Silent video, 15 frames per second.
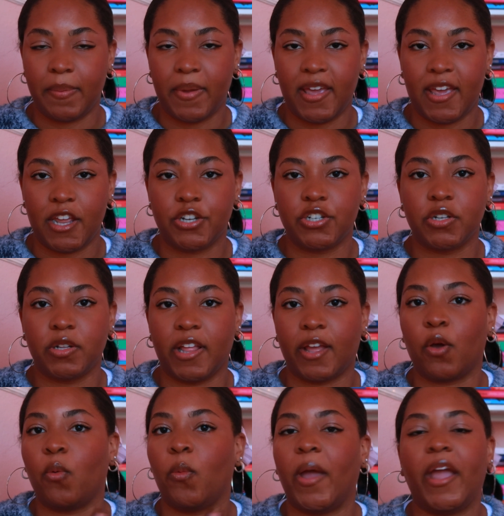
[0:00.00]
page like
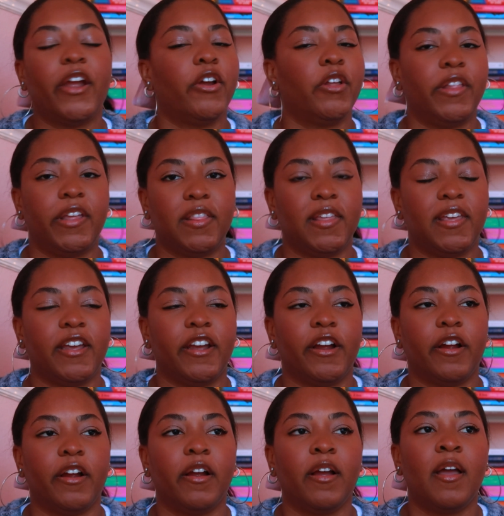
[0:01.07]
way early in the
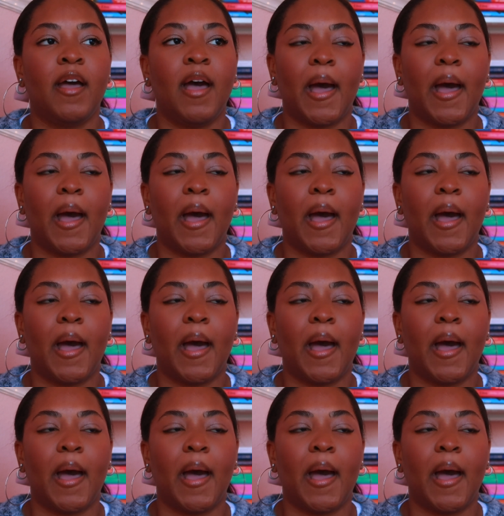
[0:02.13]
year